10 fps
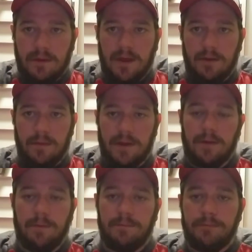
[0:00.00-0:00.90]
There we
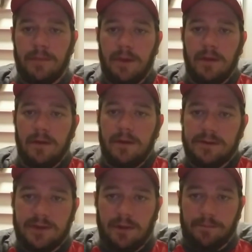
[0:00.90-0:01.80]
go.
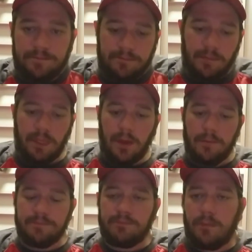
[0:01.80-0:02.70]
So,
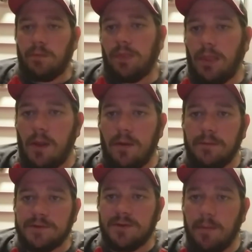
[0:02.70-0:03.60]

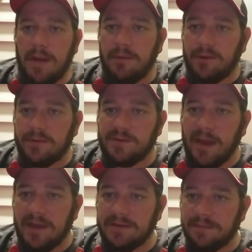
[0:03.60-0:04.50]
almost no pepper, no
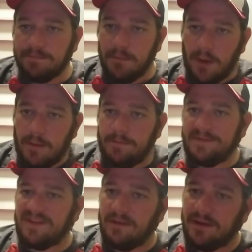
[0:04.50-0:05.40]
spice.
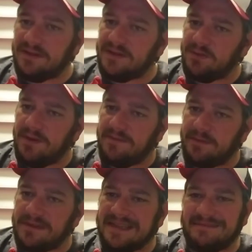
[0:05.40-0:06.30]
Still get the sweet
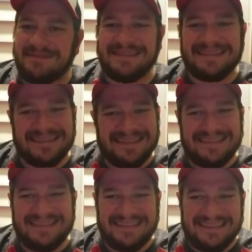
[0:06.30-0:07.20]
from the tip.
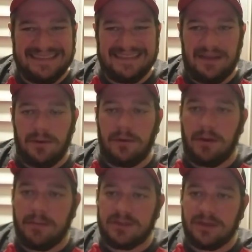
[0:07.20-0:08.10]
I don't know
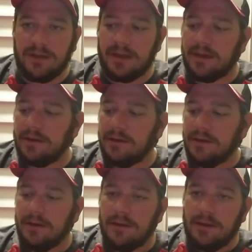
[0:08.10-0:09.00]
how much I like it.
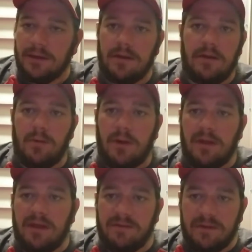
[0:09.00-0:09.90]
I don't
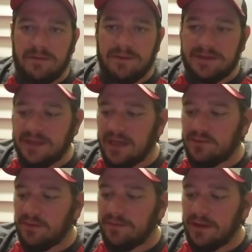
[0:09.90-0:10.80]
really have the just
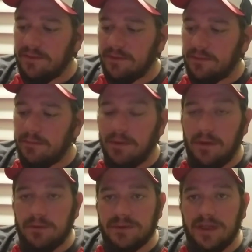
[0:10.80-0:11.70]
natural flavor,
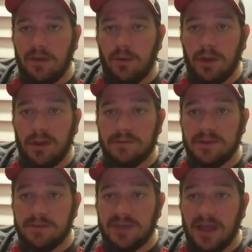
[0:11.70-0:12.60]
but we'll see how quick it
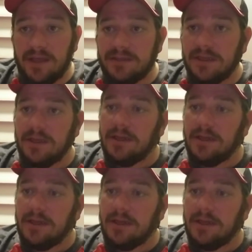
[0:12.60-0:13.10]
subsides.